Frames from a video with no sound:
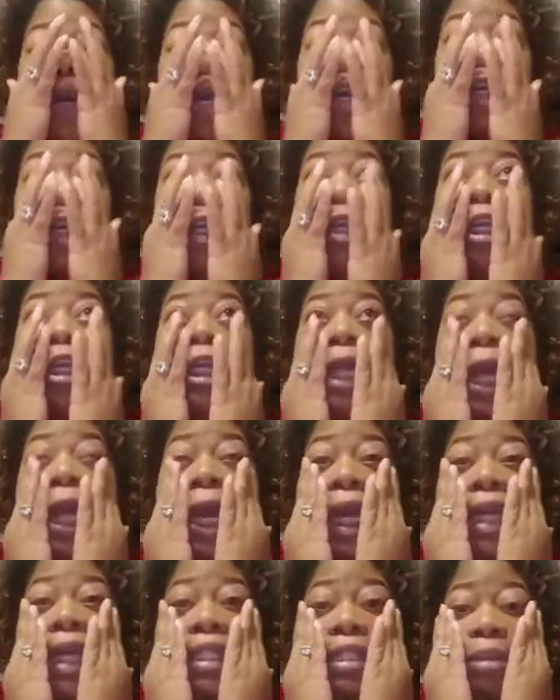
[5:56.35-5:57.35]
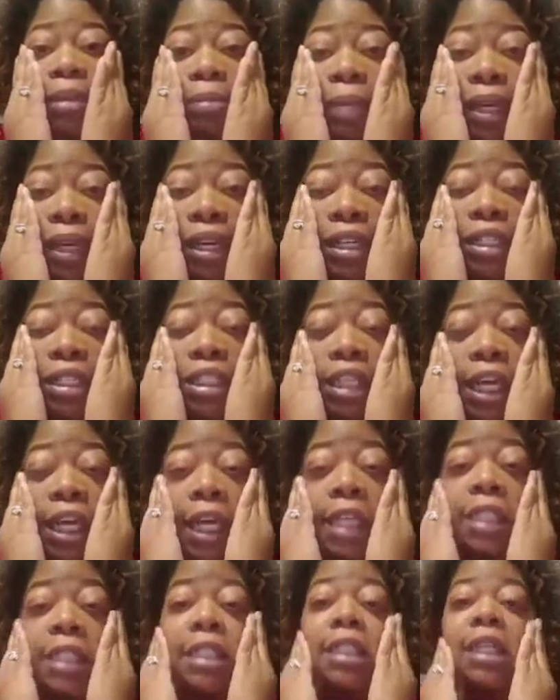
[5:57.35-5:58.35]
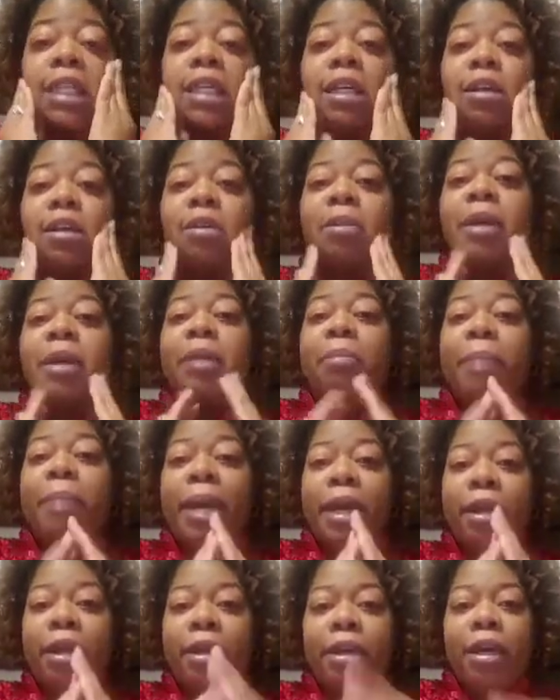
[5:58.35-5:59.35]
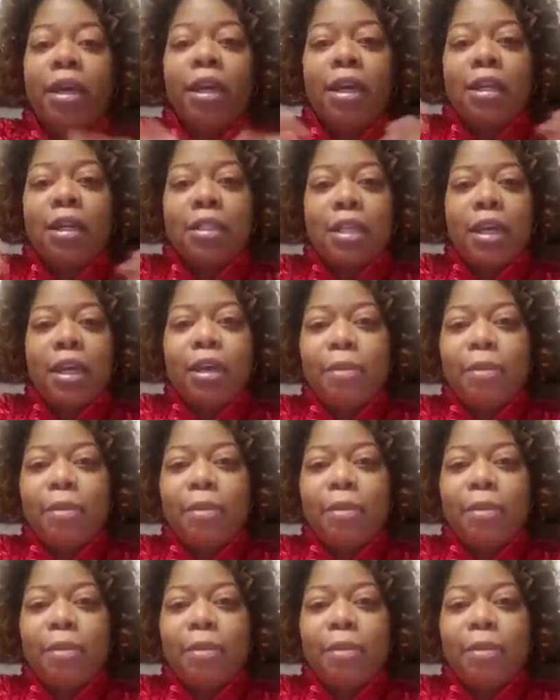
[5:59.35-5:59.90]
your day to be just a little bit better, to help